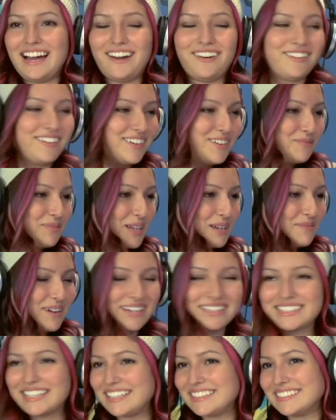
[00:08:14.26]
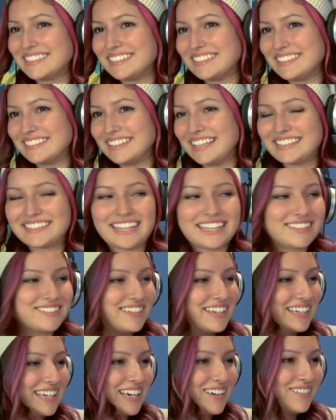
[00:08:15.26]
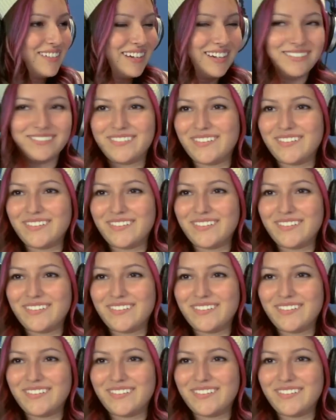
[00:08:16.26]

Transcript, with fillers: I want to play Mike Tyson. Like that's what I came here